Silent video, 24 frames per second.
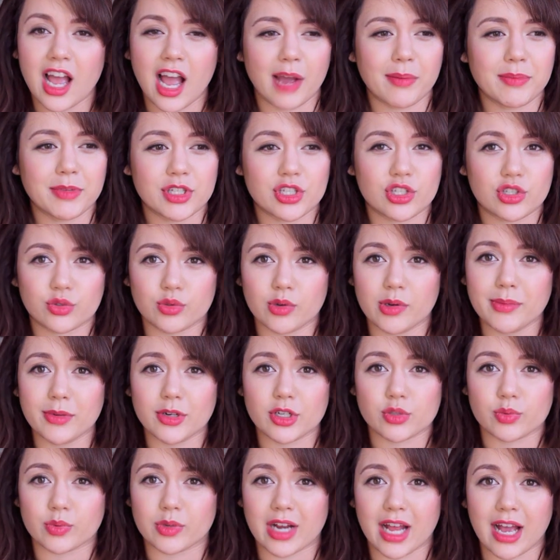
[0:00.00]
I mean
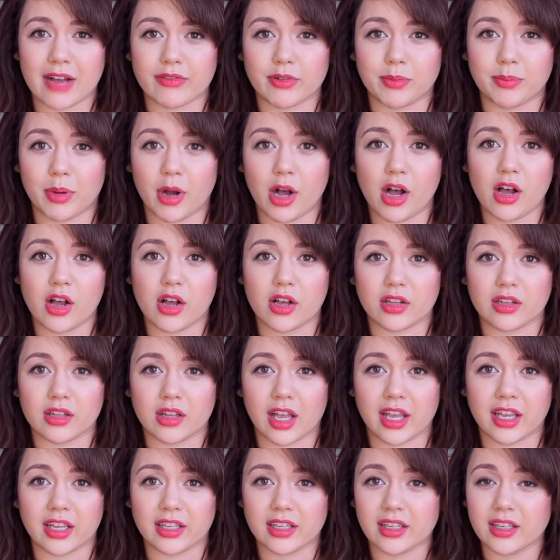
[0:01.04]
swimmers would have a ball
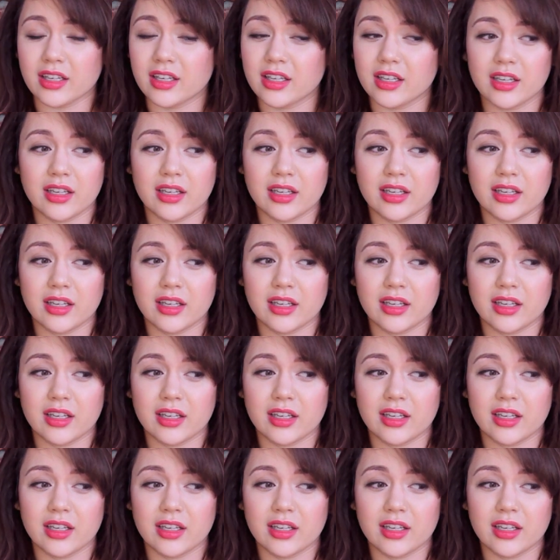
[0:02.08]
like